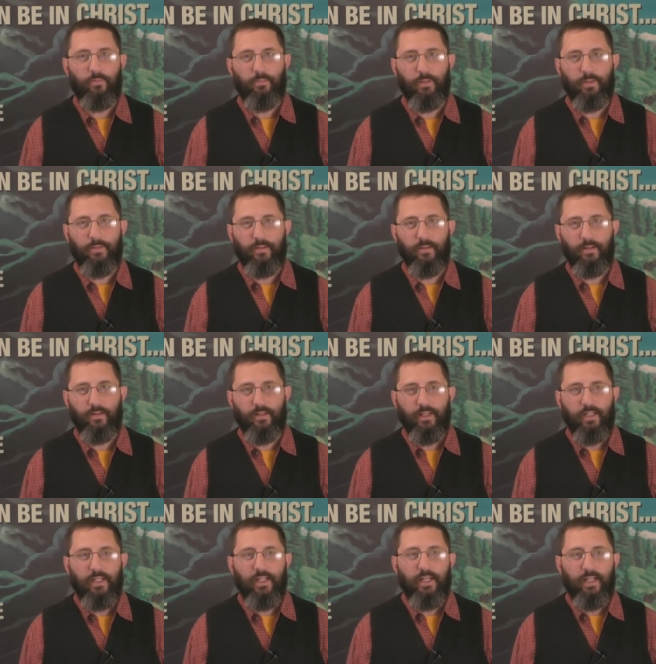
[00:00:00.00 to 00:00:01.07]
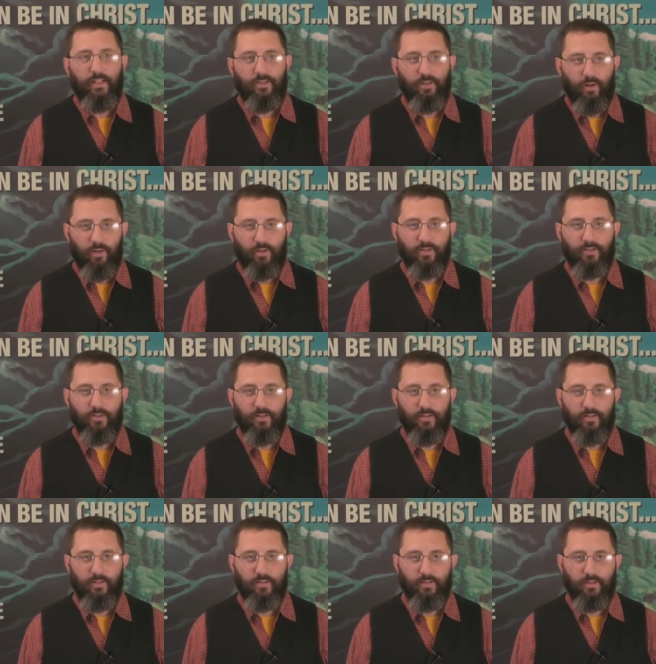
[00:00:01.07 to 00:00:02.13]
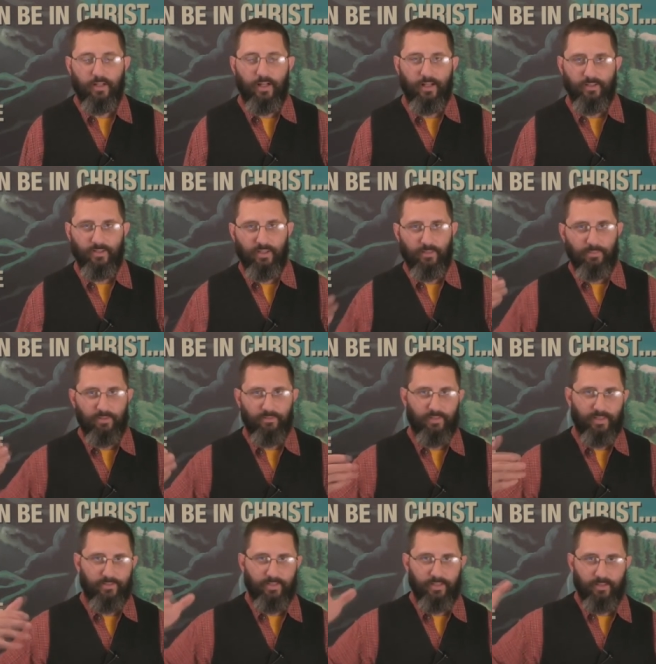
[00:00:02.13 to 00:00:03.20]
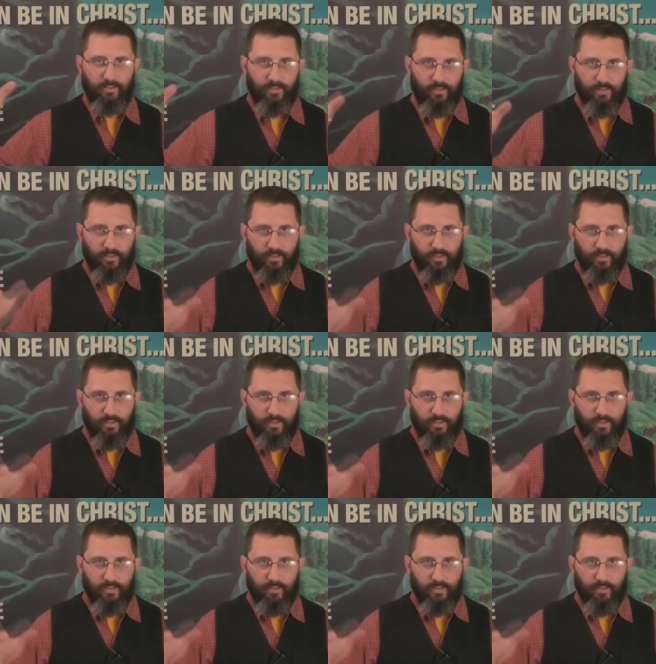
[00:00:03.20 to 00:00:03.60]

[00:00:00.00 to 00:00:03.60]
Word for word: but uh, it taught us the, the concept of living